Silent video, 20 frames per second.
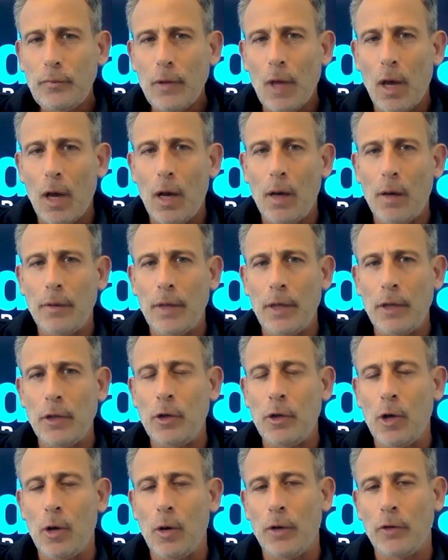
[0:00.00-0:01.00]
Uh, then you
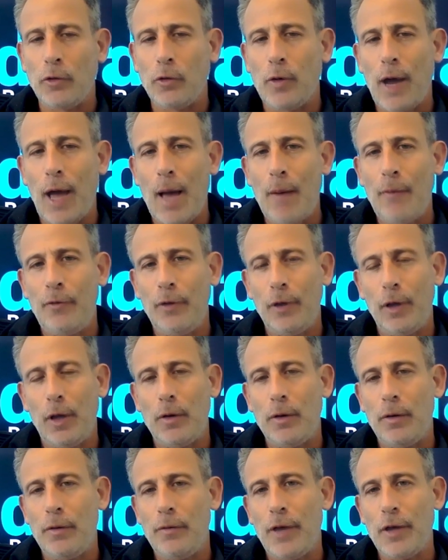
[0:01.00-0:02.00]
go onto our app, fill
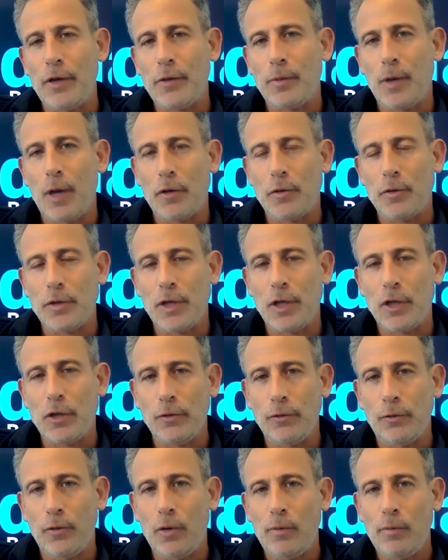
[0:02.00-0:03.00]
out an investment
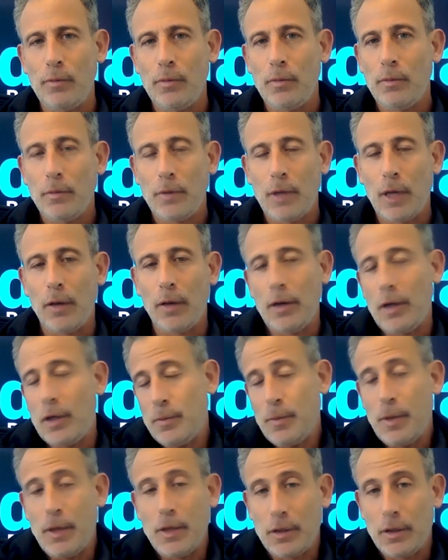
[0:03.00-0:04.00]
authorization form, telling us
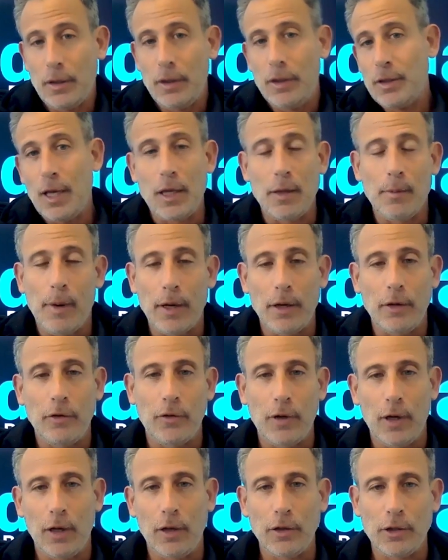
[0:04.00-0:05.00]
basically to send the money to
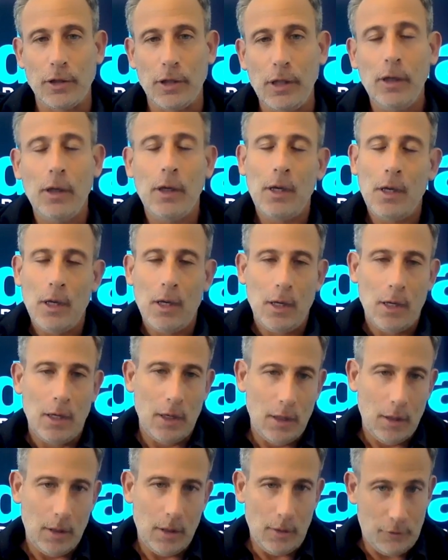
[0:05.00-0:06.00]
your LLC
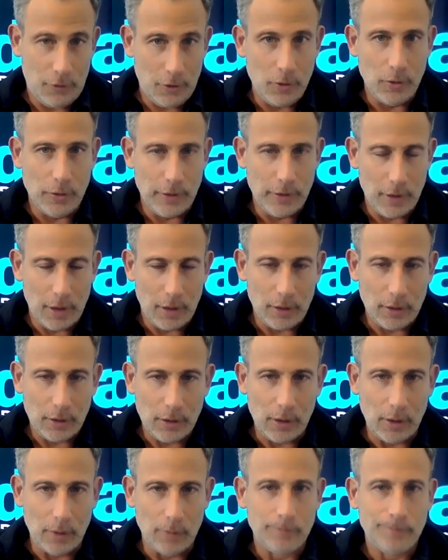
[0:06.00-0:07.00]
if you're using
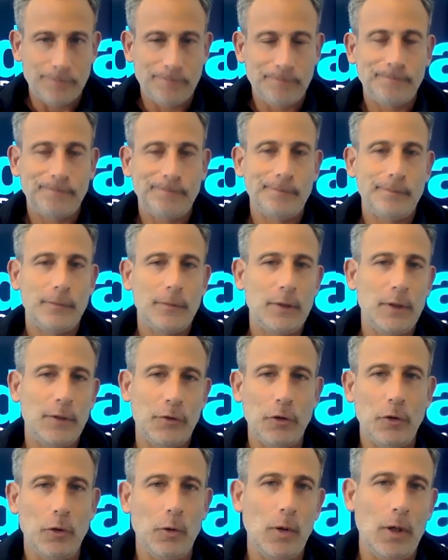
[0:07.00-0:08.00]
LLC. If
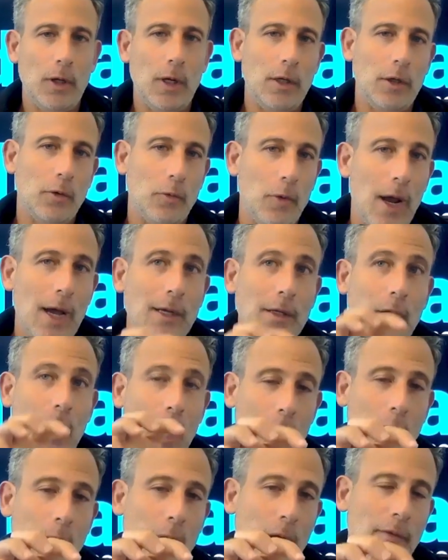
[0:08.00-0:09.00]
you're doing a direct
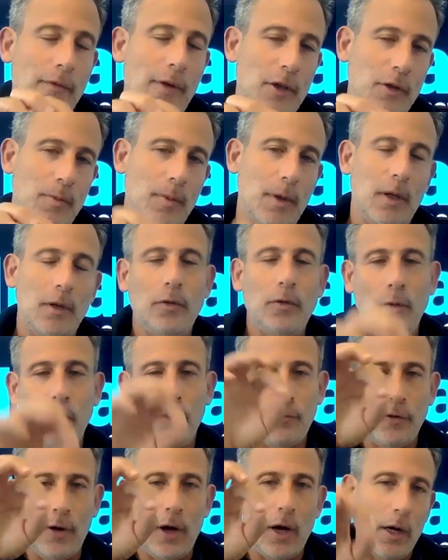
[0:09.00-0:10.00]
IRA investment into a
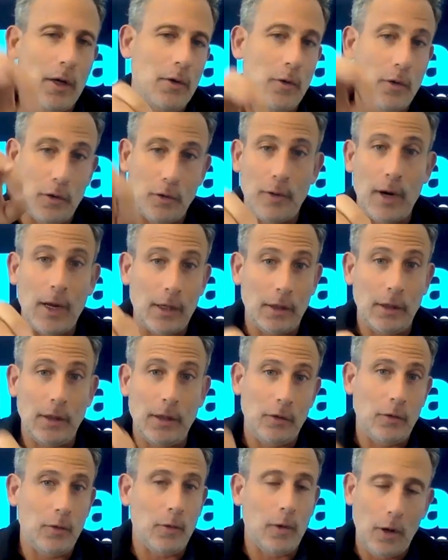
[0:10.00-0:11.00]
fund or directly
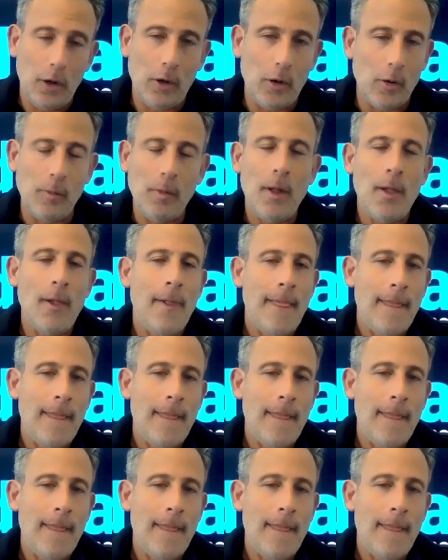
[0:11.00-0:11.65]
into a home,